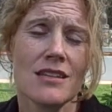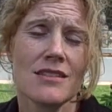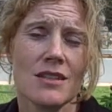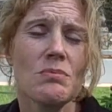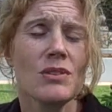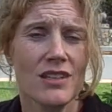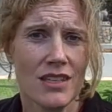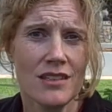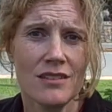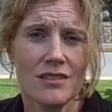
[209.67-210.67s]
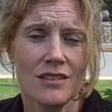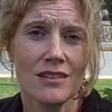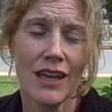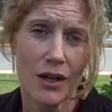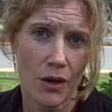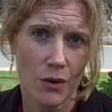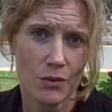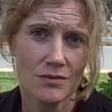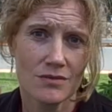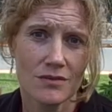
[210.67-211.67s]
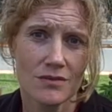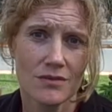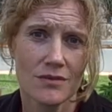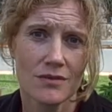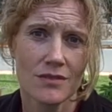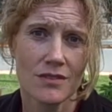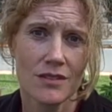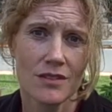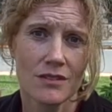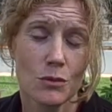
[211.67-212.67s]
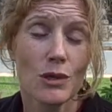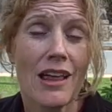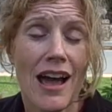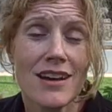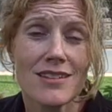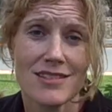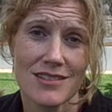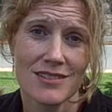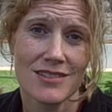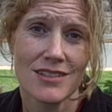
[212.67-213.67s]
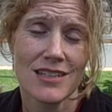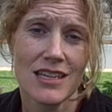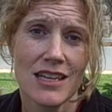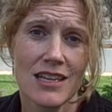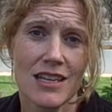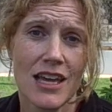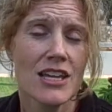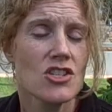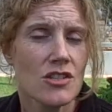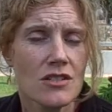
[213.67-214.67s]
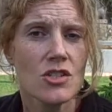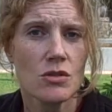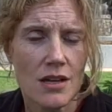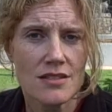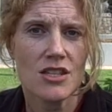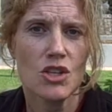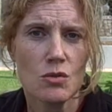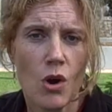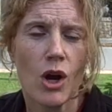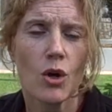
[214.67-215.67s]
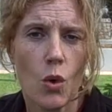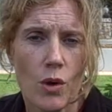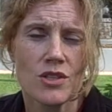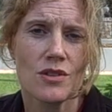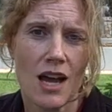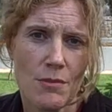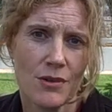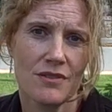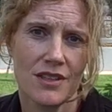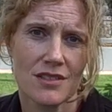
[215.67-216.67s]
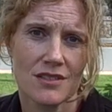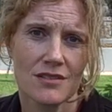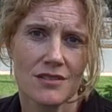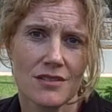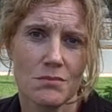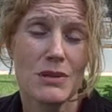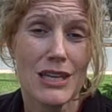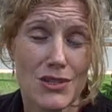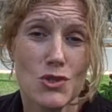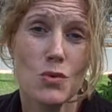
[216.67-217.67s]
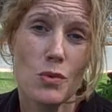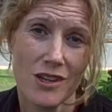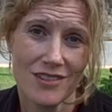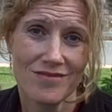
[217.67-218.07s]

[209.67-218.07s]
simply let go, relax, and just trust that you are going to come out of it, because you will.